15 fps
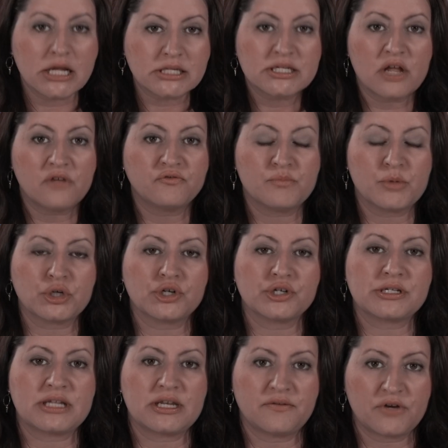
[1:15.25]
unsolved
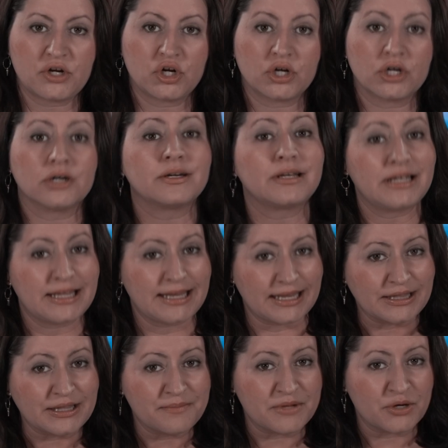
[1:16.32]
murders that have occurred
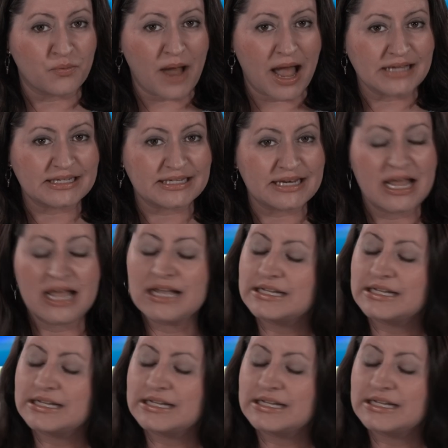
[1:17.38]
in the Midwest.